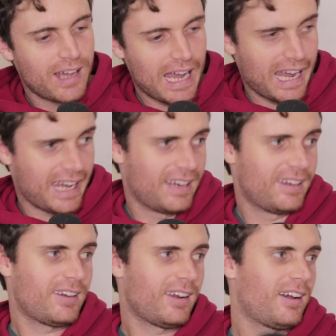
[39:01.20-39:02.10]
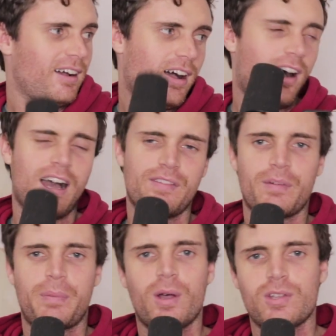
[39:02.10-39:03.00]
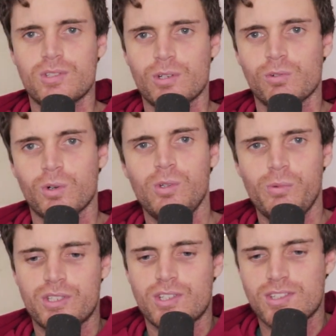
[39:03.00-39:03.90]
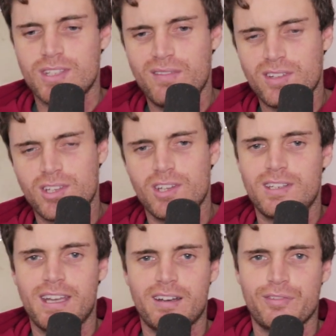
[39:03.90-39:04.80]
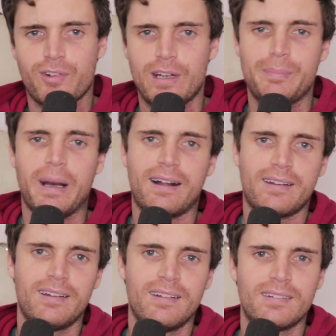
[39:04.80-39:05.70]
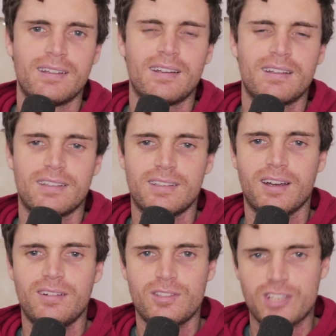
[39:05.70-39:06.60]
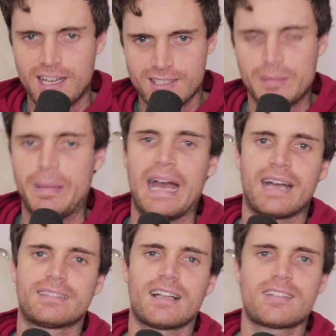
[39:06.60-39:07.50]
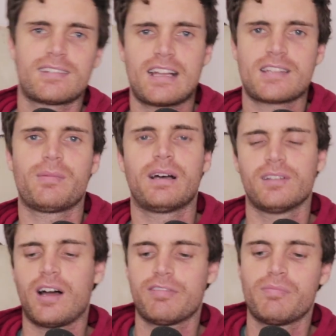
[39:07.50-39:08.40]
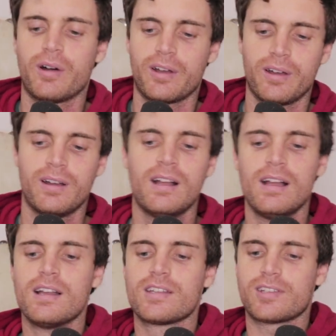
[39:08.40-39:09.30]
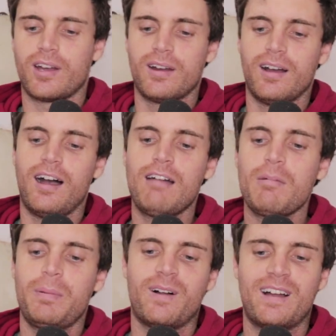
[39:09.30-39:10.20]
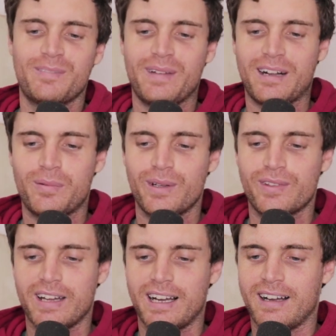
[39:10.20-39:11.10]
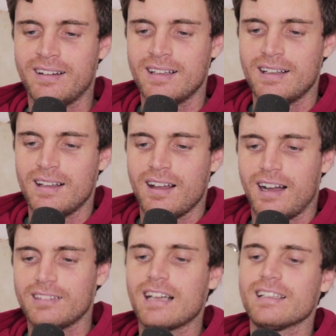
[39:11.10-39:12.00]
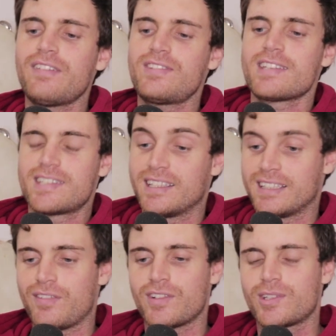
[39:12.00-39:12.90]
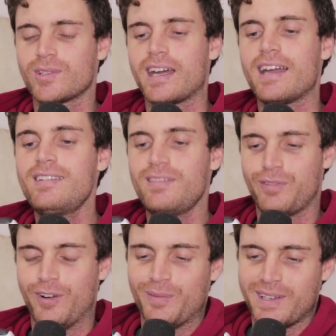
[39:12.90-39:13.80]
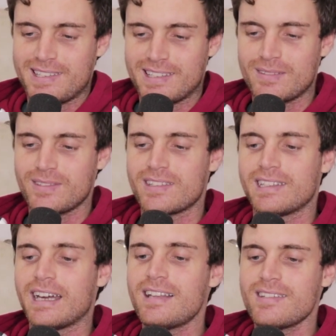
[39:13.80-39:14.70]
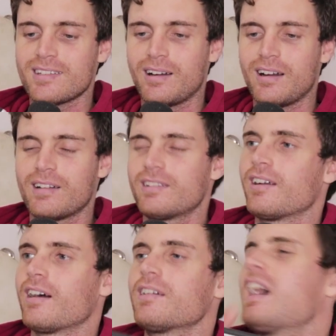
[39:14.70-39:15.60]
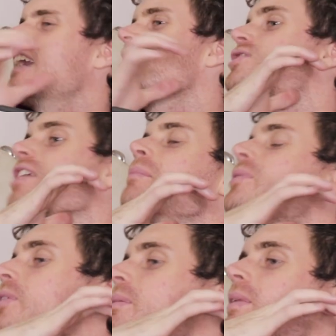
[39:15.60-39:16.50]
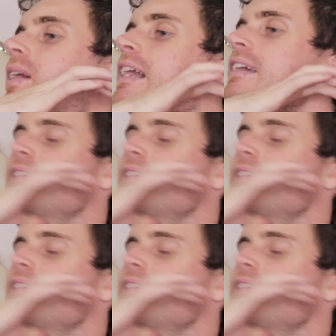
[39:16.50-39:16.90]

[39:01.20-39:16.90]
And I have a personal rule, which is never turn down a free buck. Chase the bag. That's my life motto. So I replied back with I left it sitting there for 2 days from what it seems of the dates. So I didn't jump to replying.